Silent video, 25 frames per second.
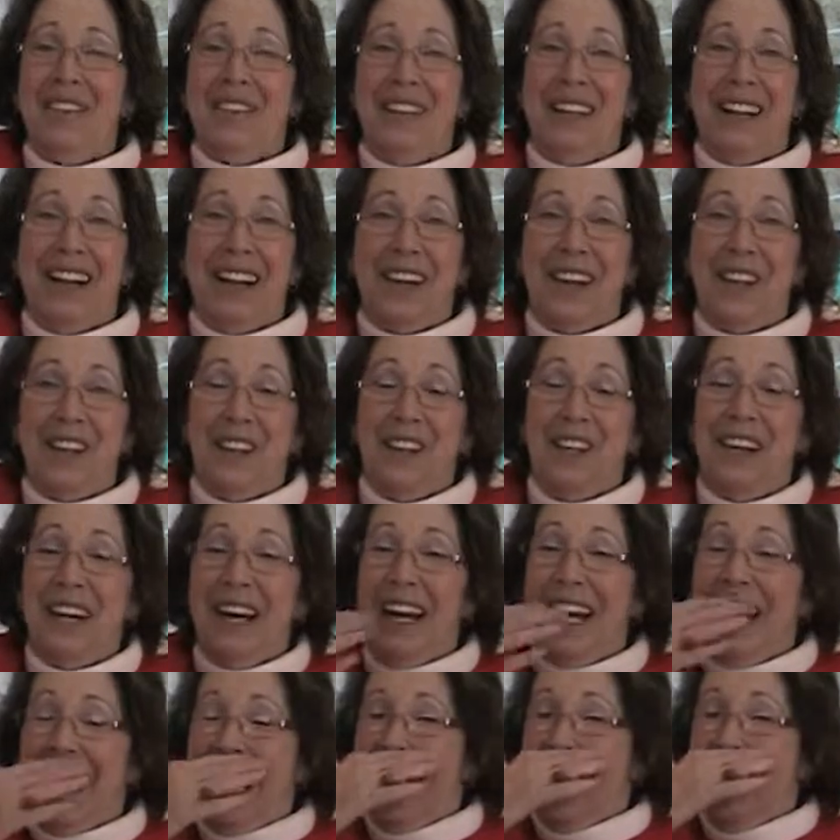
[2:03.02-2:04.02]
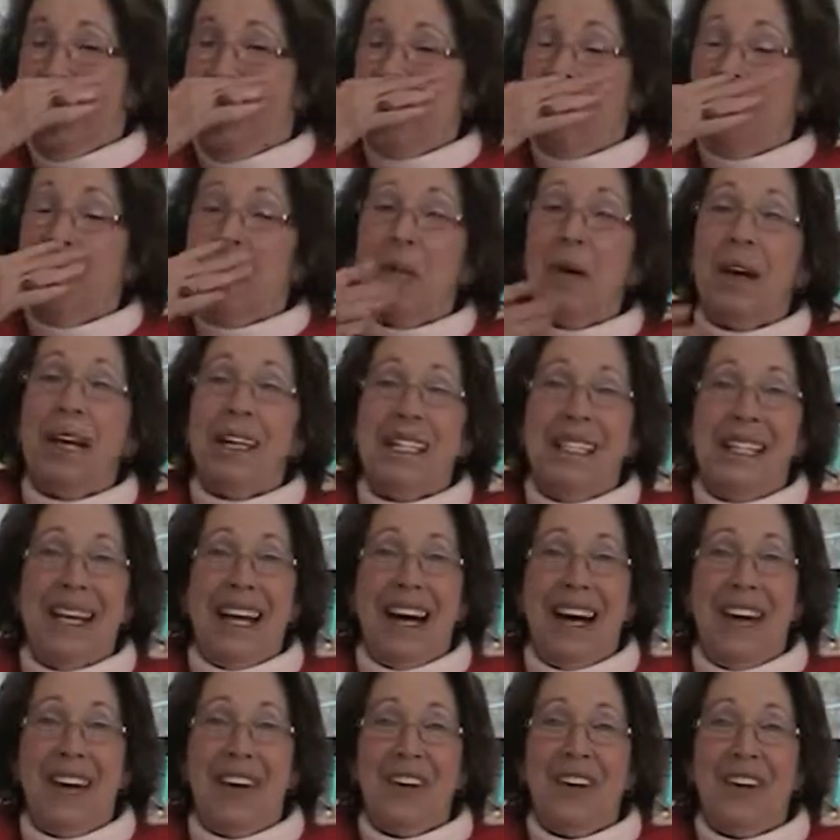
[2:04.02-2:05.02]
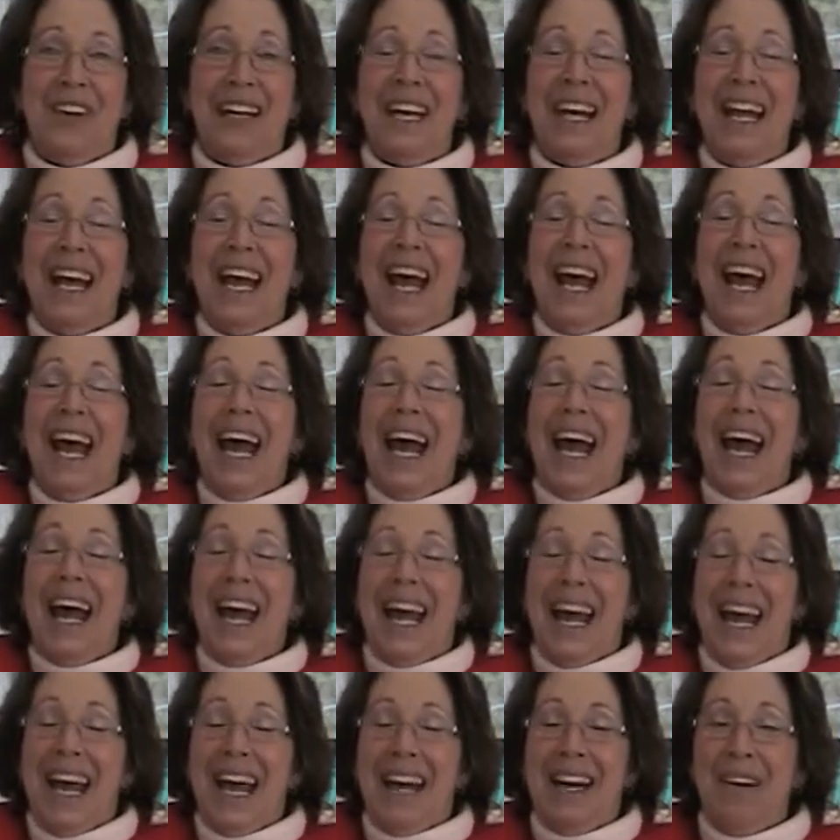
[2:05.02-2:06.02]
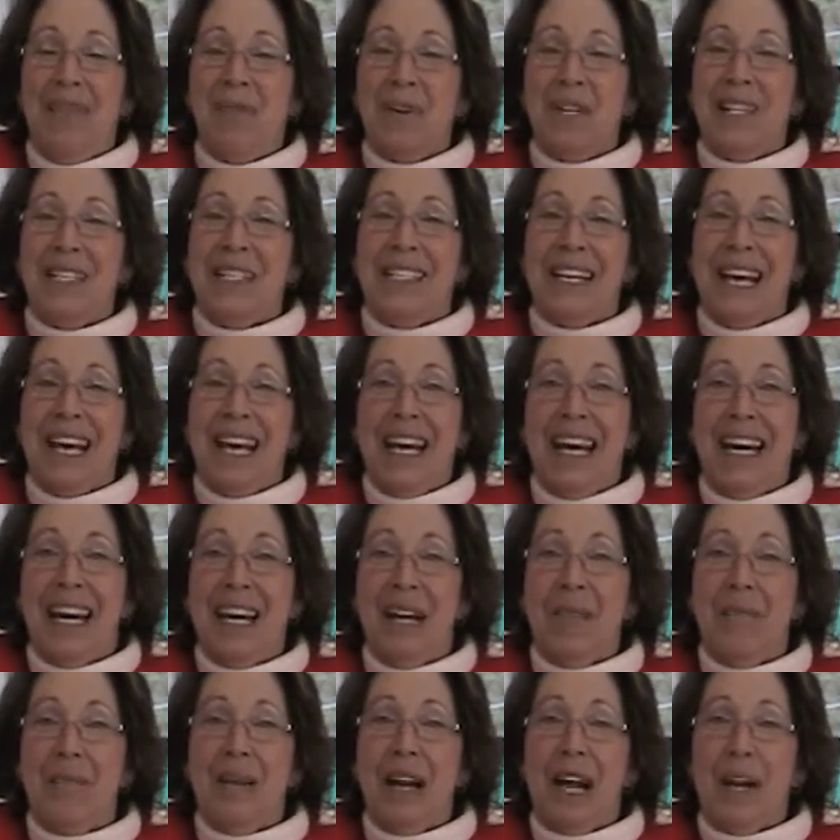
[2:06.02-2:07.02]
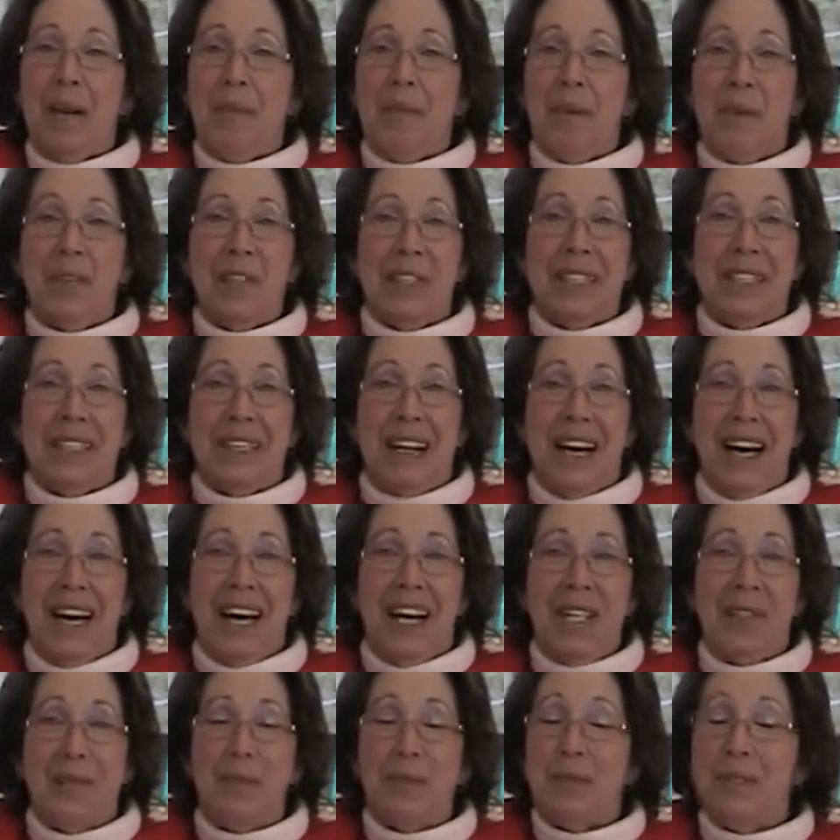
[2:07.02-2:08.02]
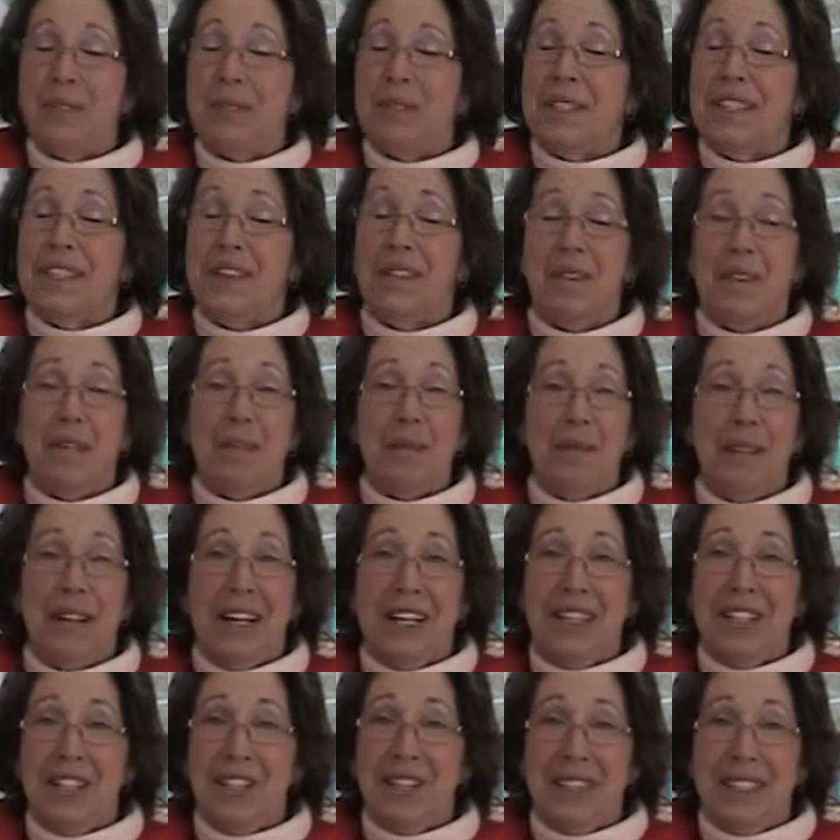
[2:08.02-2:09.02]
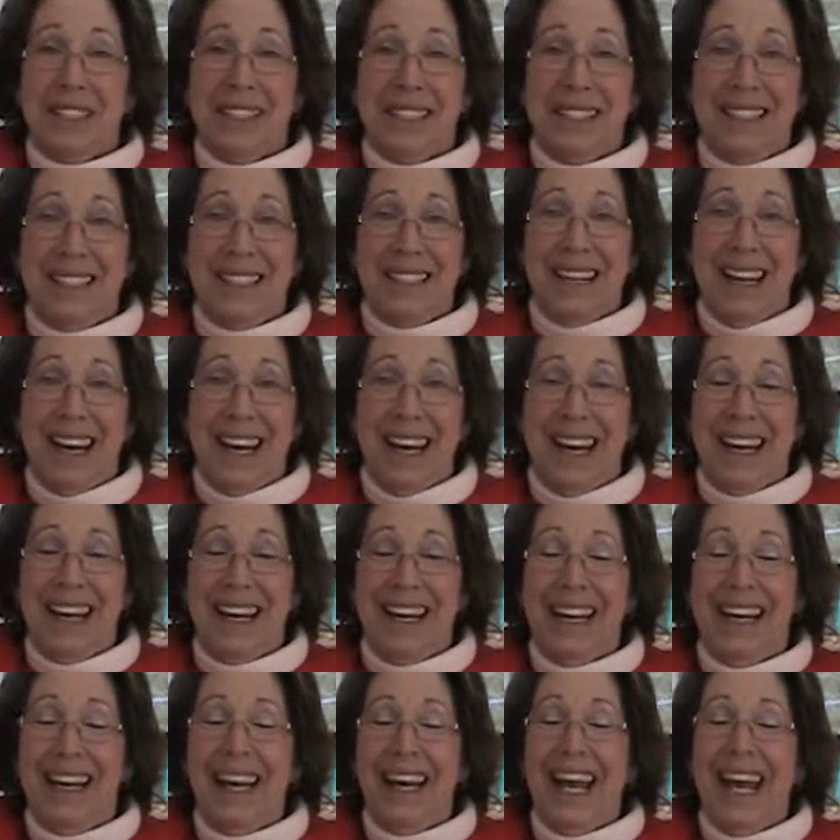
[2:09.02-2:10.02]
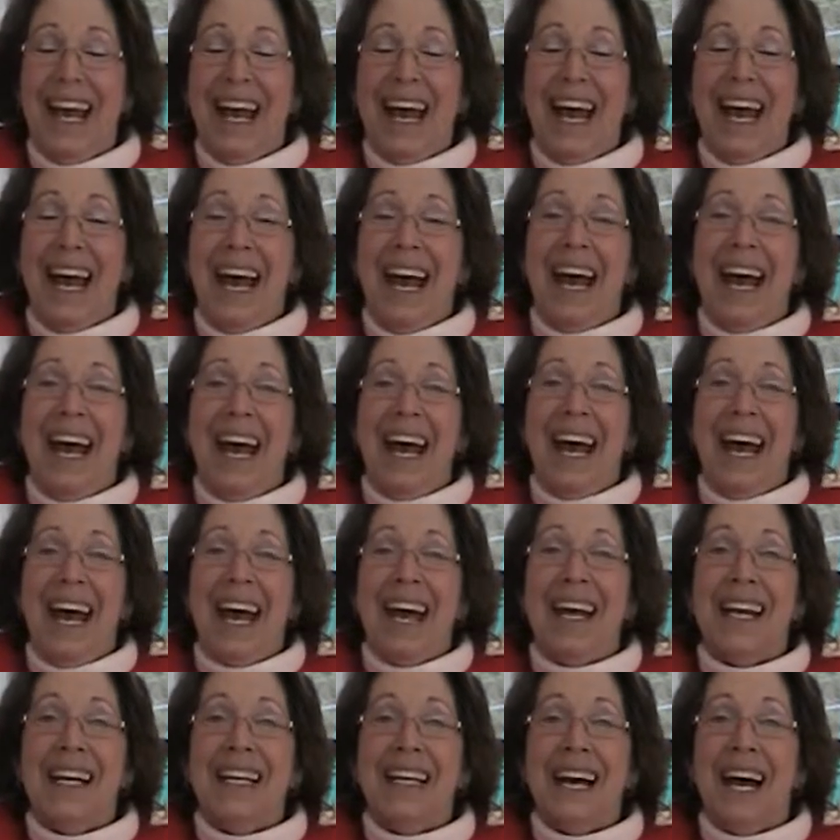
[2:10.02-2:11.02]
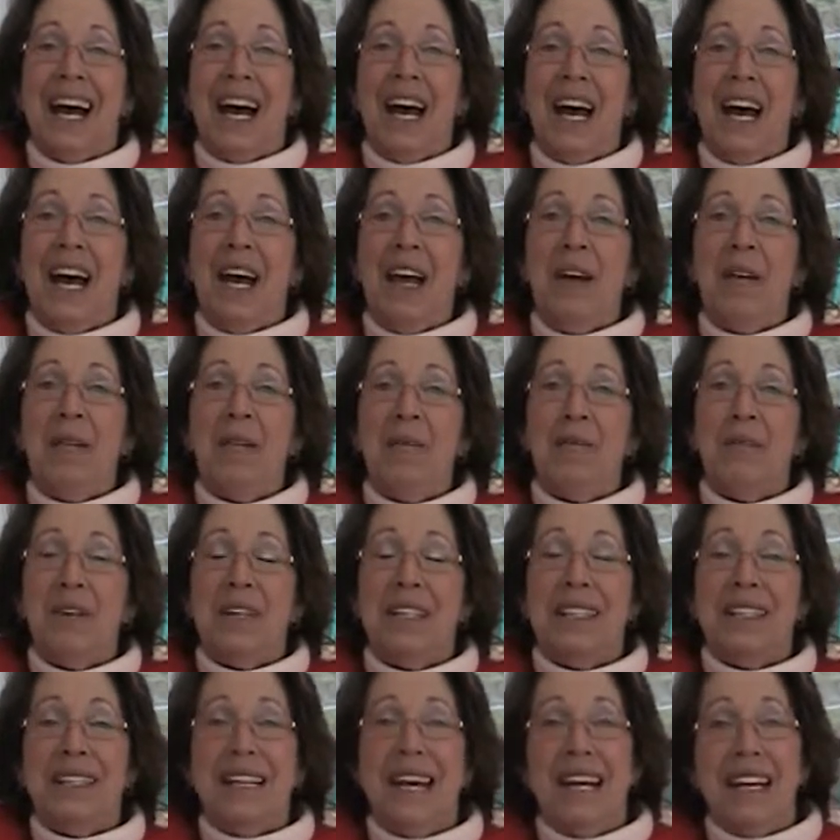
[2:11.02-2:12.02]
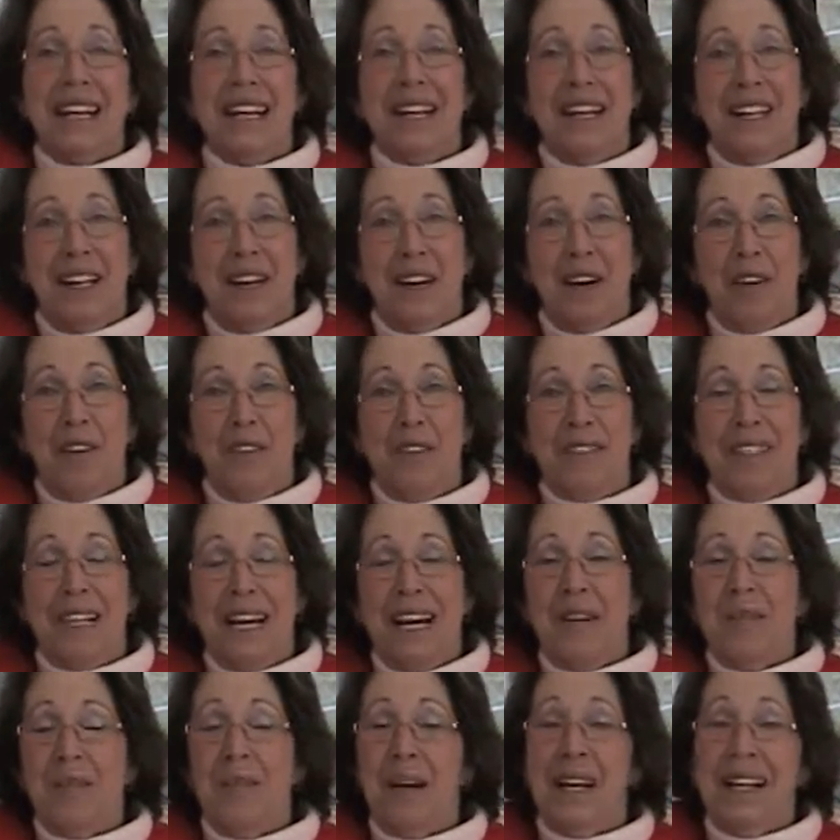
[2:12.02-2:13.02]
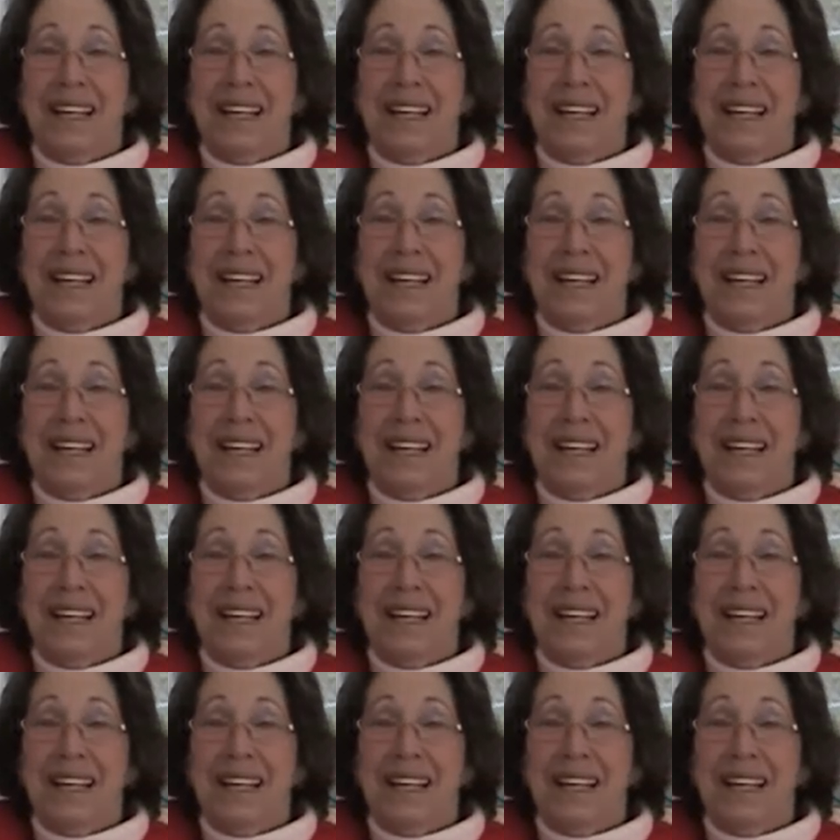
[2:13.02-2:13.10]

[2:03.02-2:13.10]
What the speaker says: another, and we went down and we stayed at Blackbeard's Lodge, which was the only place you could stay. And I was taking notes. I had